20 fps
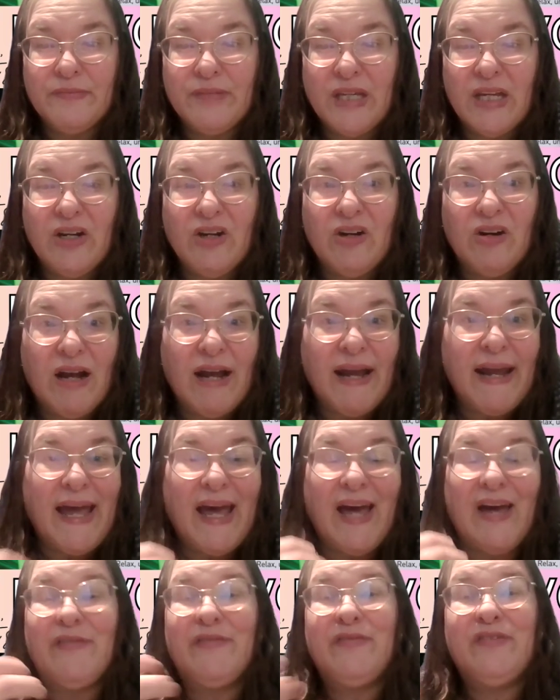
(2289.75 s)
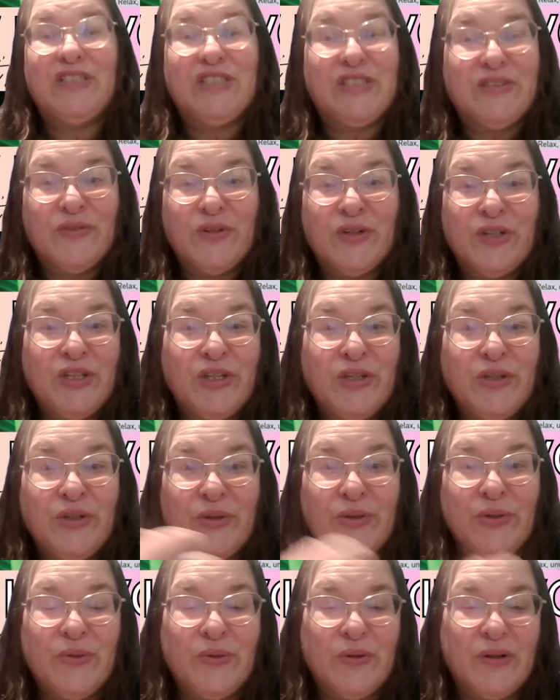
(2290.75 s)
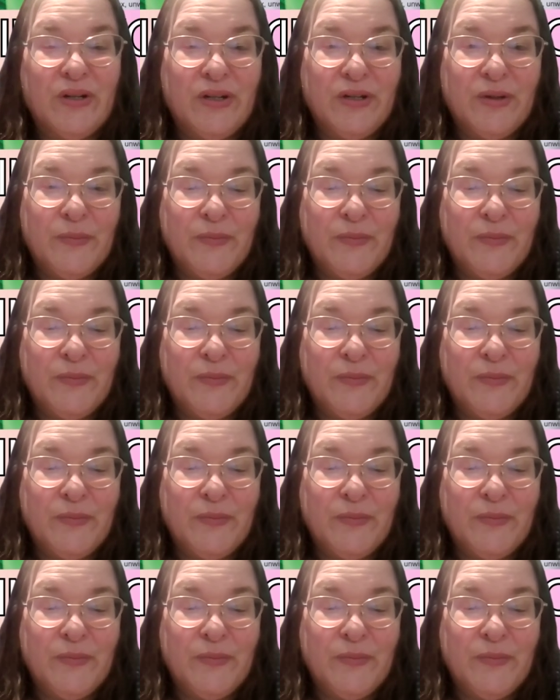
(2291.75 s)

here, I have this for you.